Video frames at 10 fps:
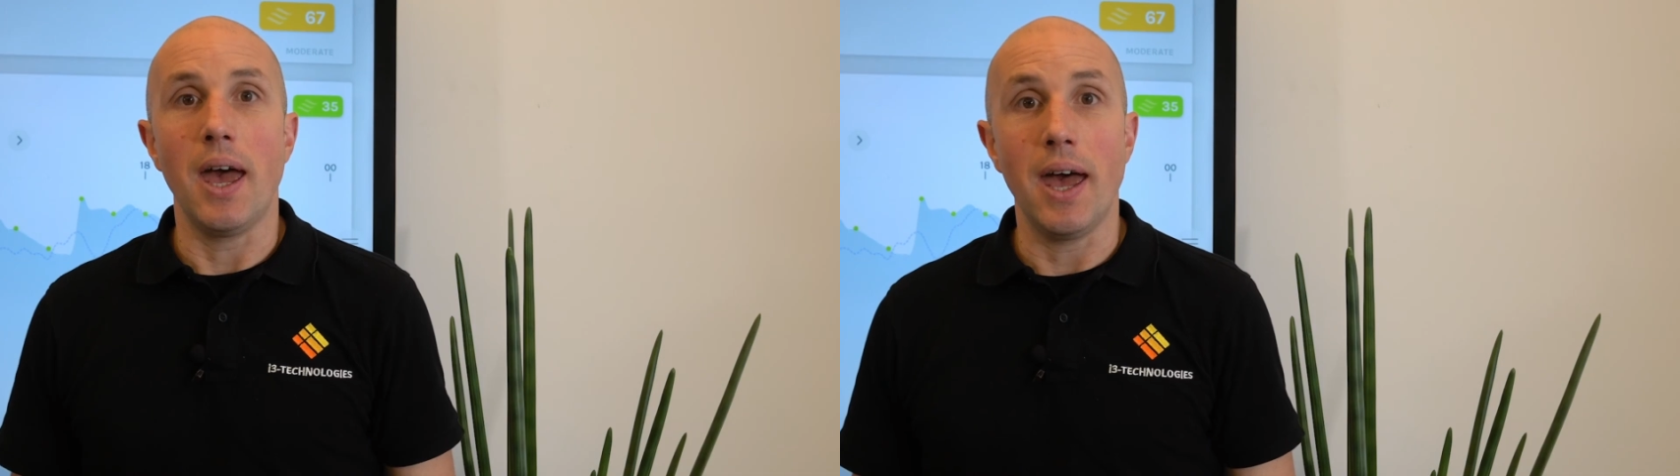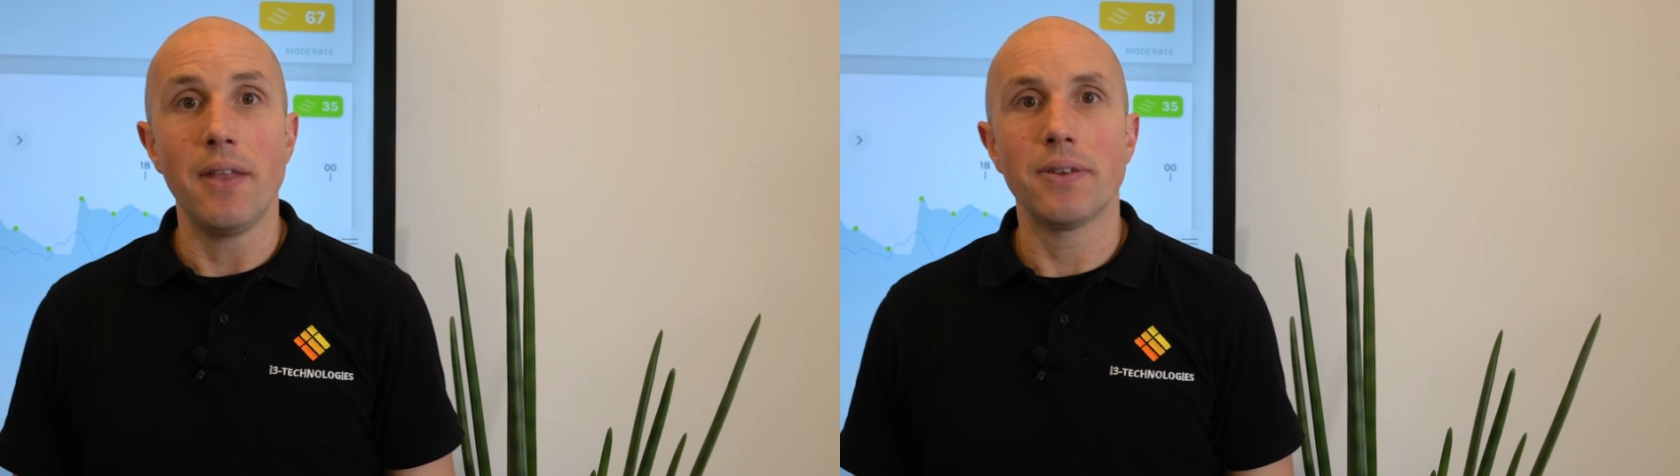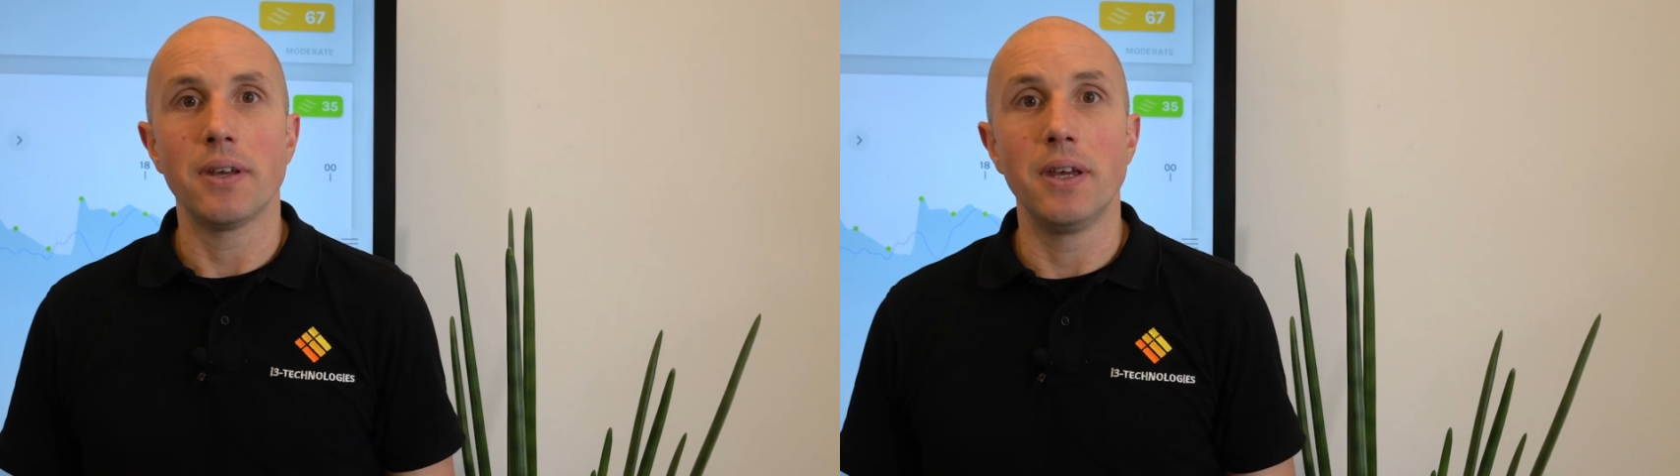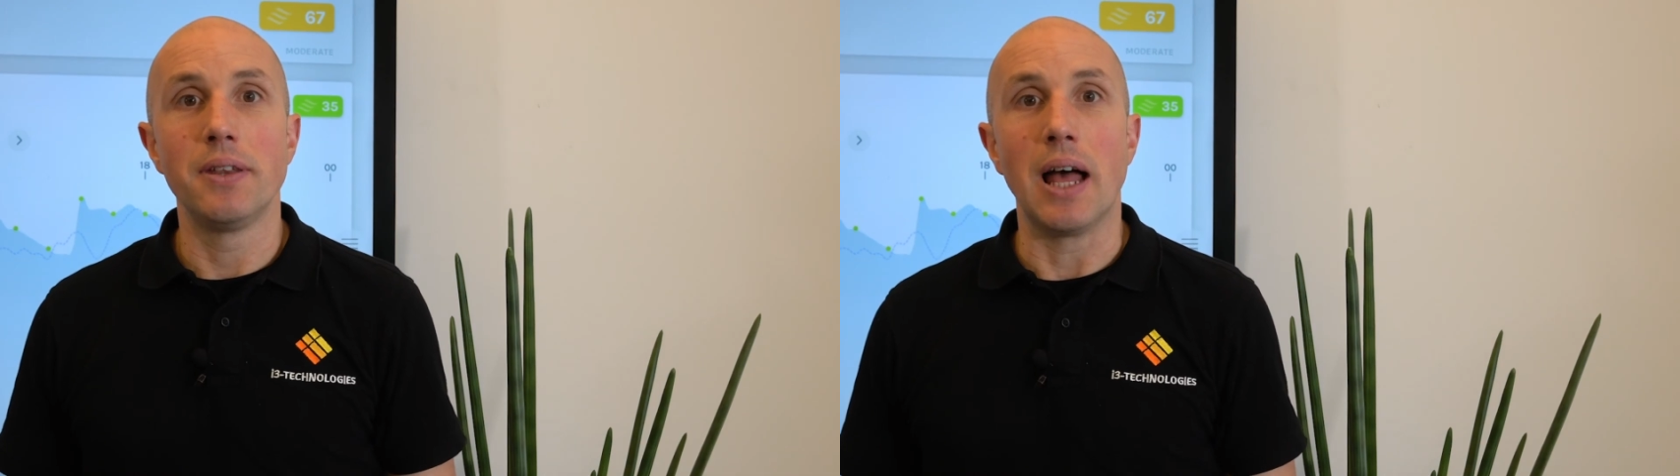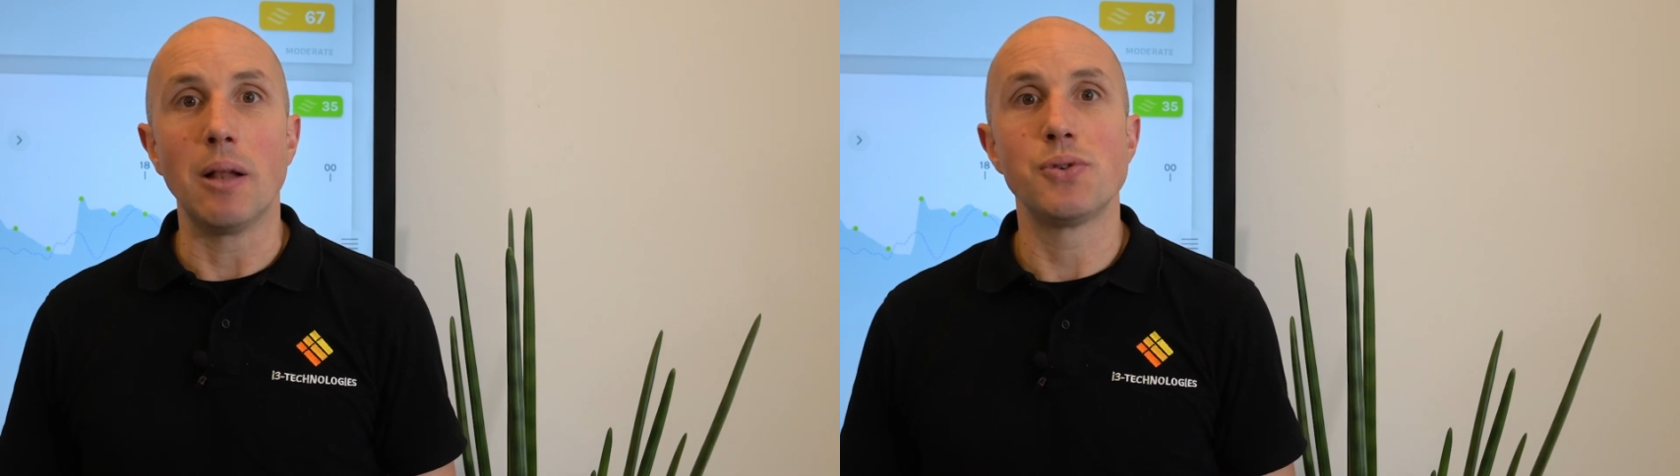And it
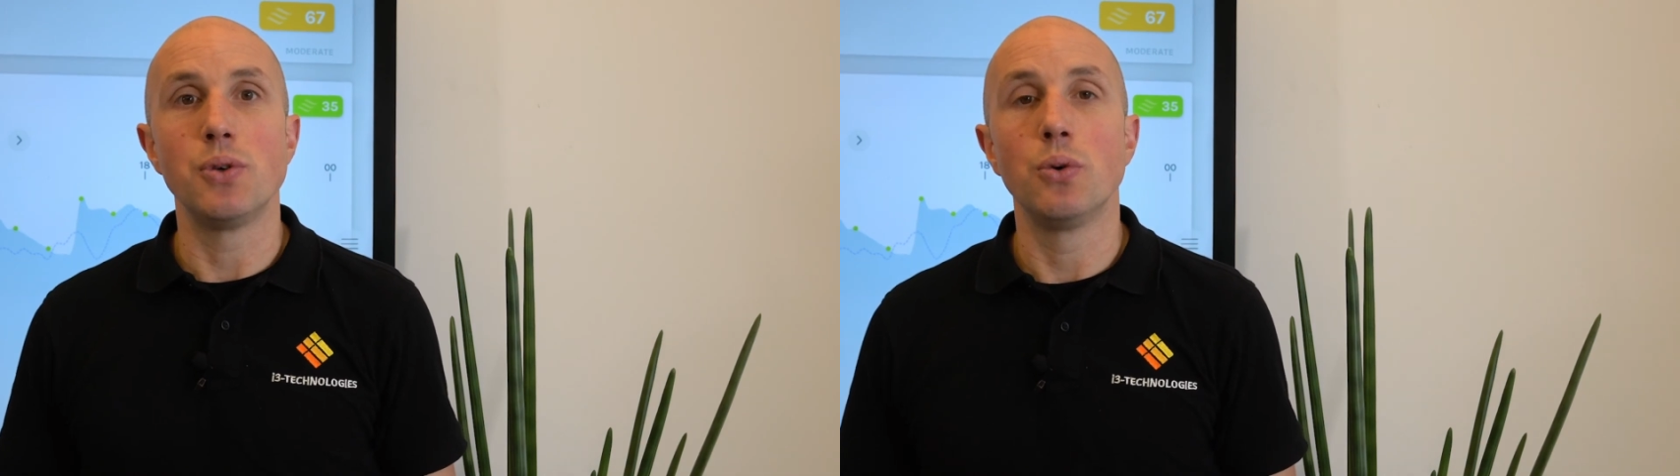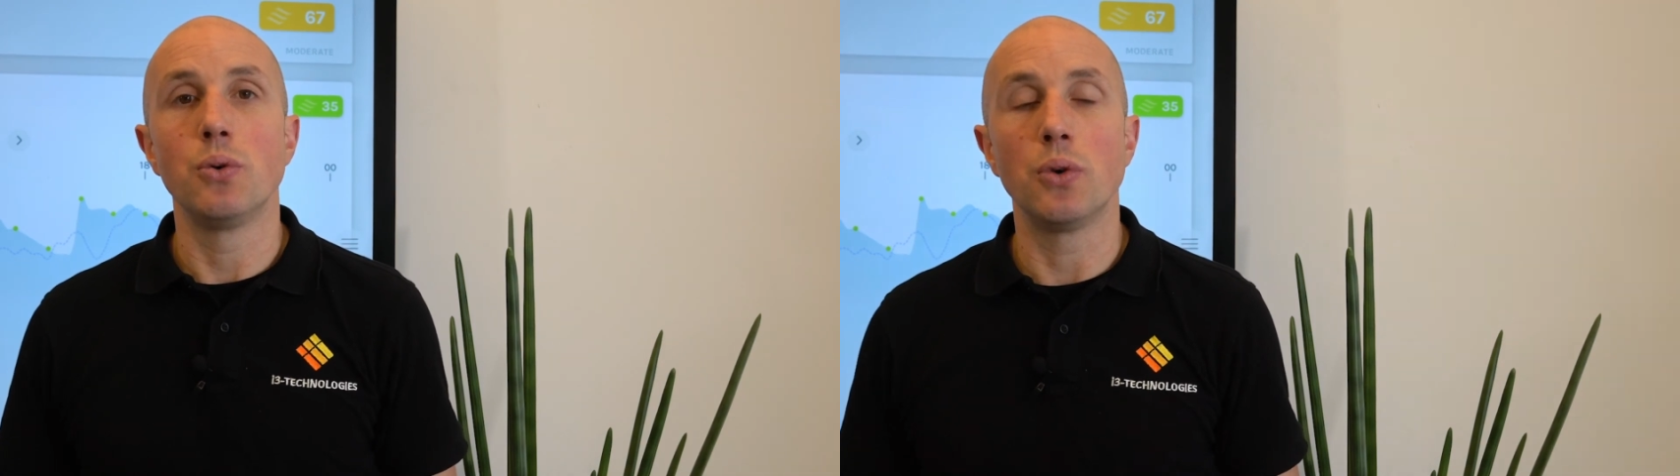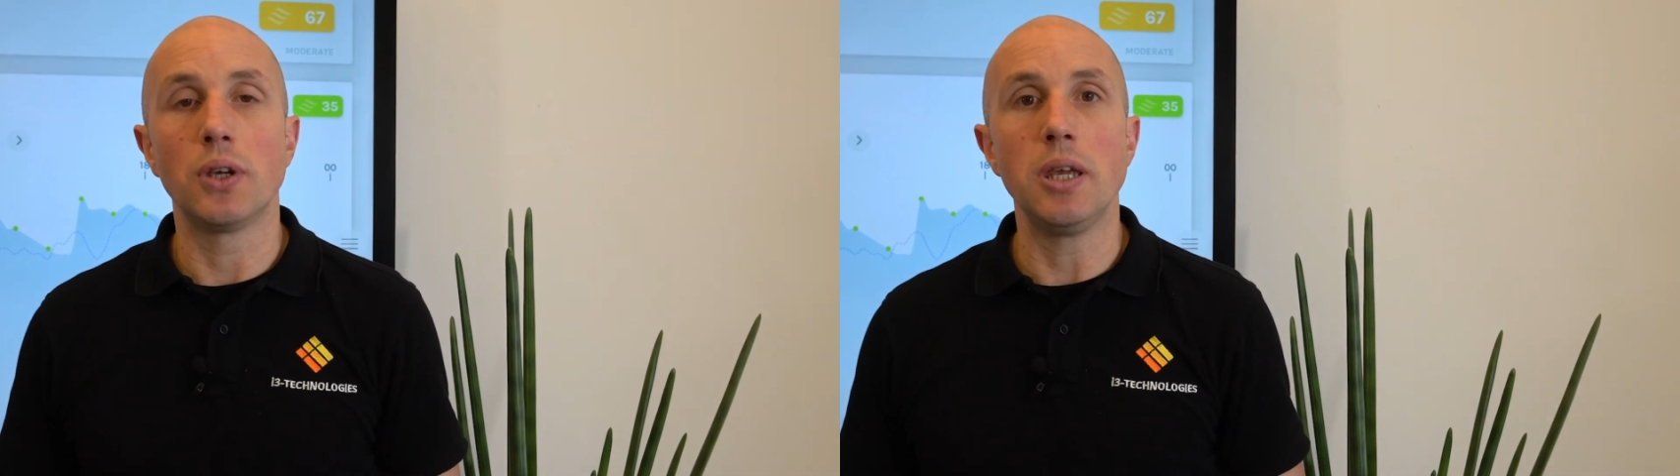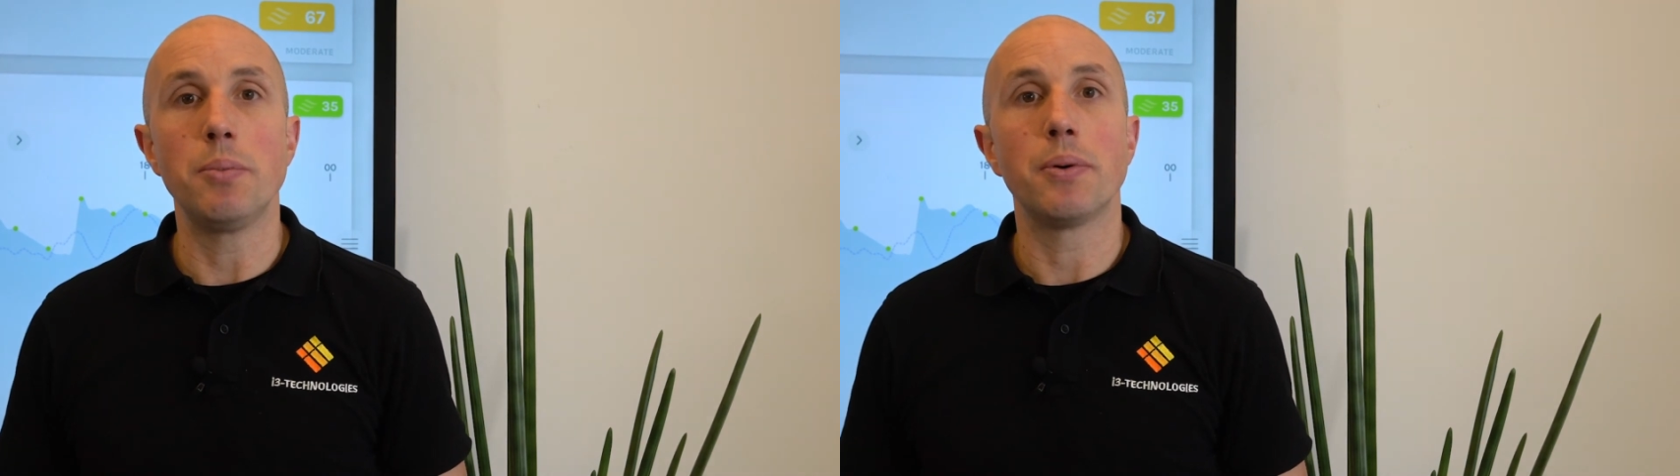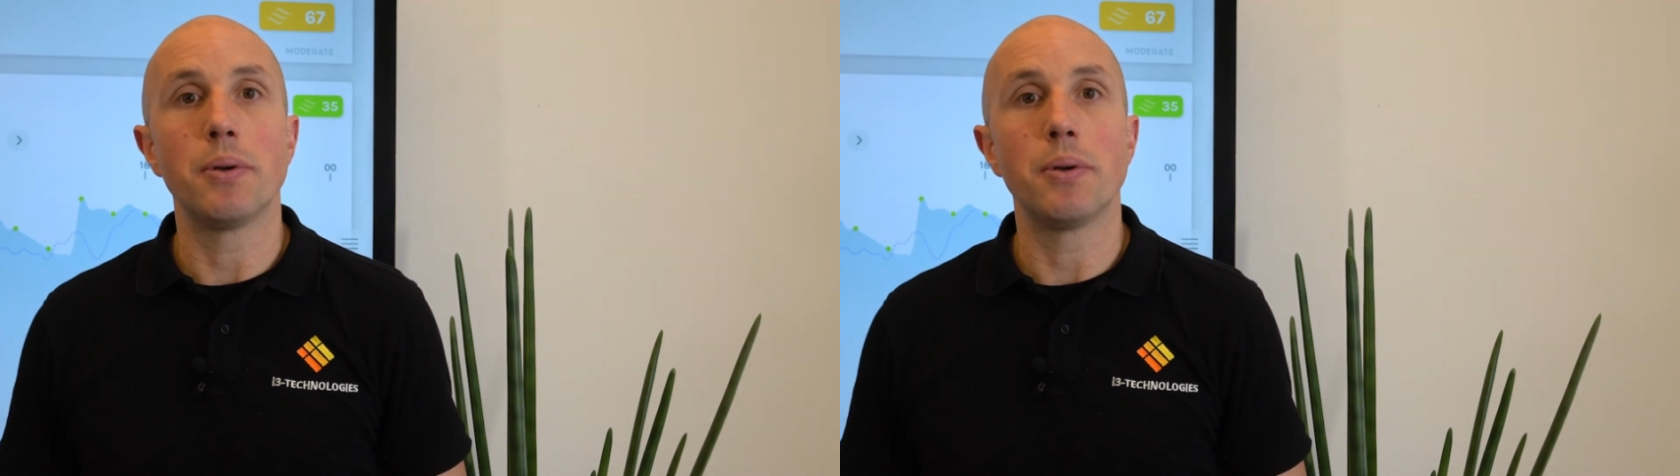helps you to keep